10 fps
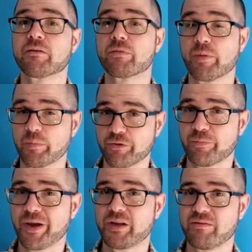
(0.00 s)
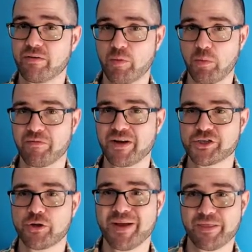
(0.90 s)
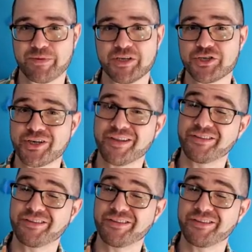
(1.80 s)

from the perspective of a professional mathematician,